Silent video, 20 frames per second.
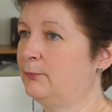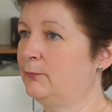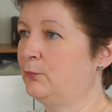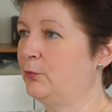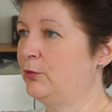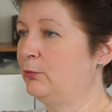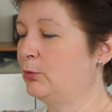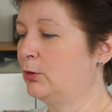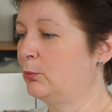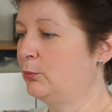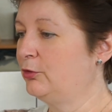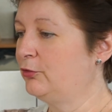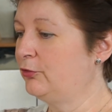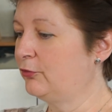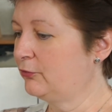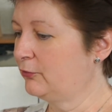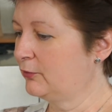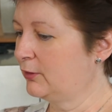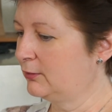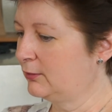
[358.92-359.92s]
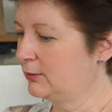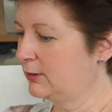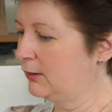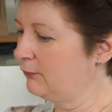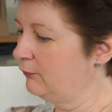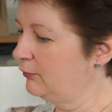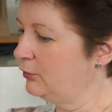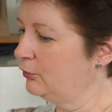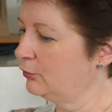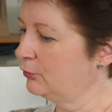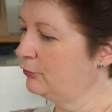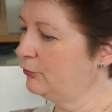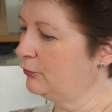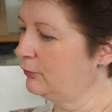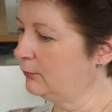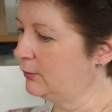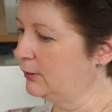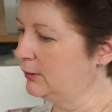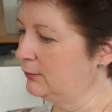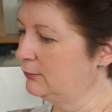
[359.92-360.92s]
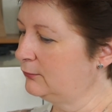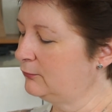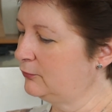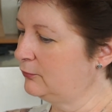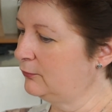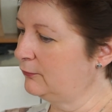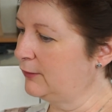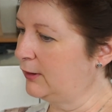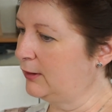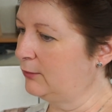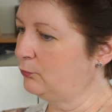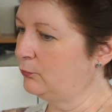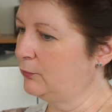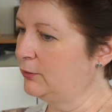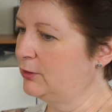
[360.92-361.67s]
with what we're just carrying on doing till then,